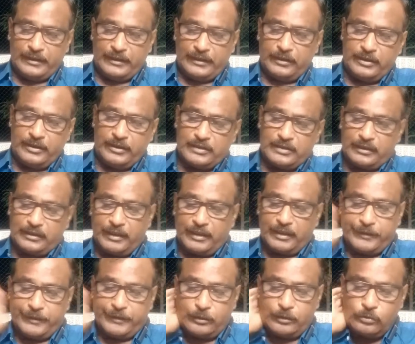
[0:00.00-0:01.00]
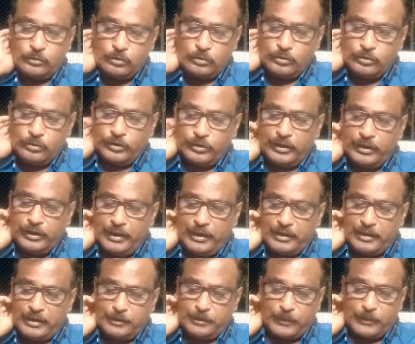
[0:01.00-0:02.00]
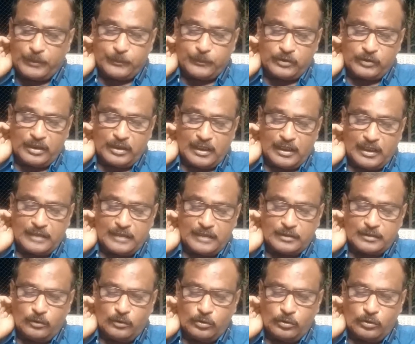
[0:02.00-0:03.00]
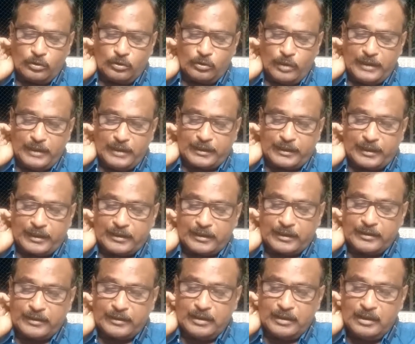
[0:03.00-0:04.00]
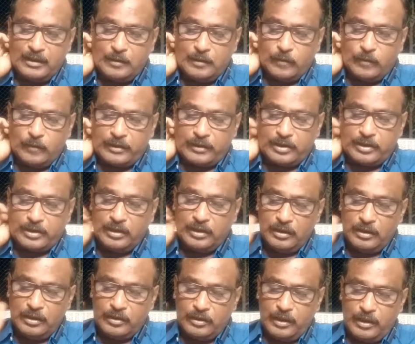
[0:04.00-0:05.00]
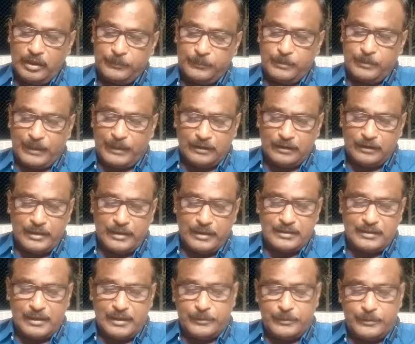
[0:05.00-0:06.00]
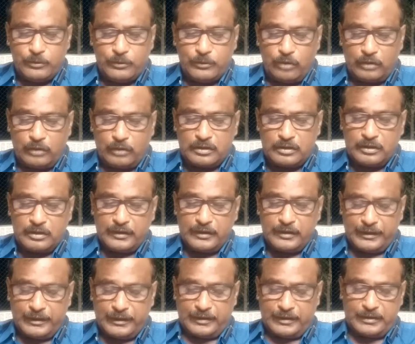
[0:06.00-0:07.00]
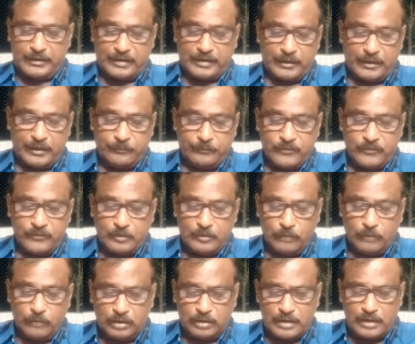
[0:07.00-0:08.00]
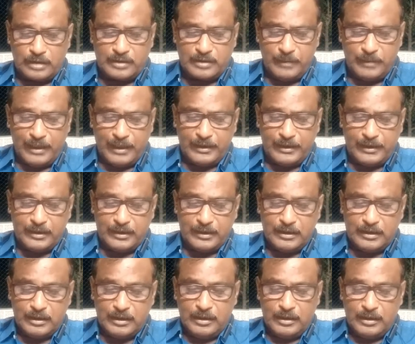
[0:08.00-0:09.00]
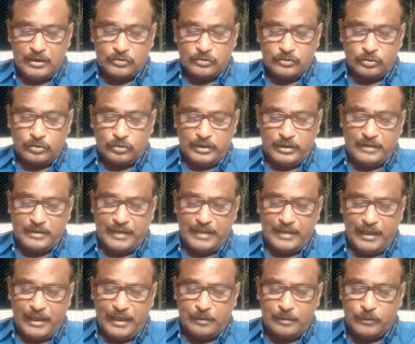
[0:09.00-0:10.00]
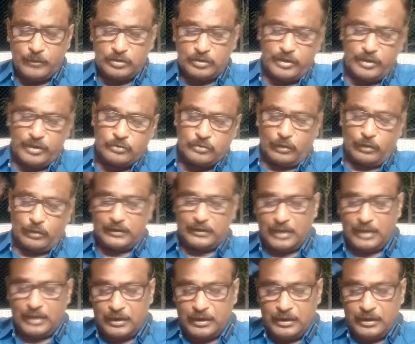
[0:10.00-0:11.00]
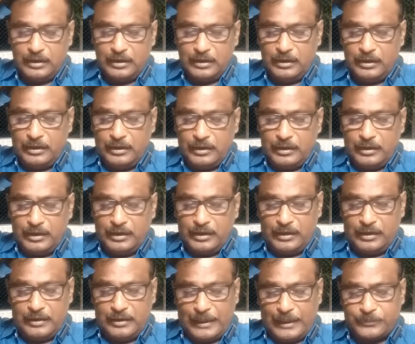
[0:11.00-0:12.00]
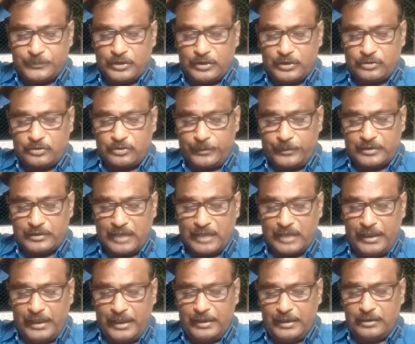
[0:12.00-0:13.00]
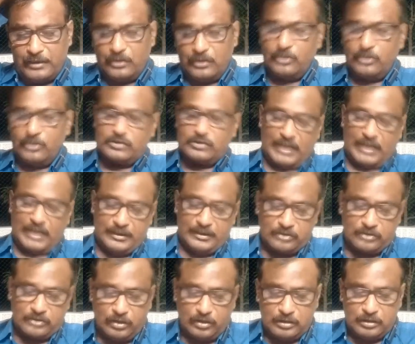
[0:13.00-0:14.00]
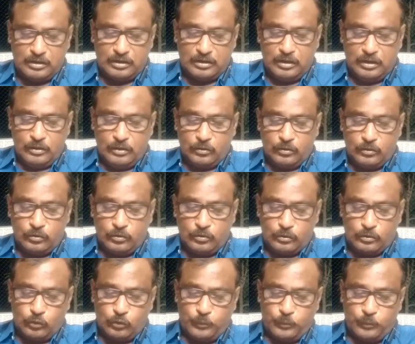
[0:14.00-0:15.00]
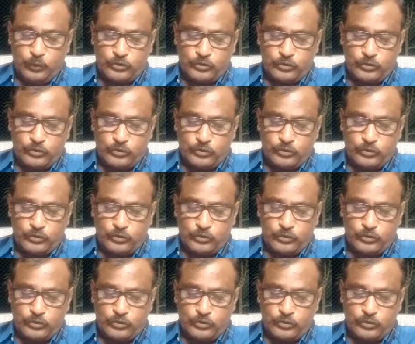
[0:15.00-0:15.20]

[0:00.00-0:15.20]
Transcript: is entitled to inherit the property as a Quranic heir. But if the father is alive, he will not get any share. Mother similarly. So the share of mother is one third. In the absence of a child or child son, two full